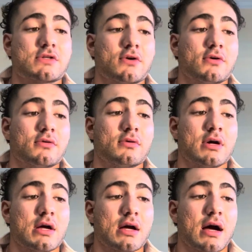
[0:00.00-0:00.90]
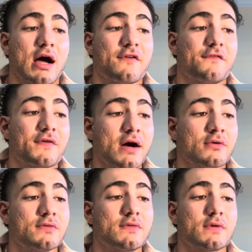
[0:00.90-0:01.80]
so I
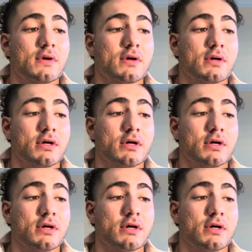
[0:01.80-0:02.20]
found uh,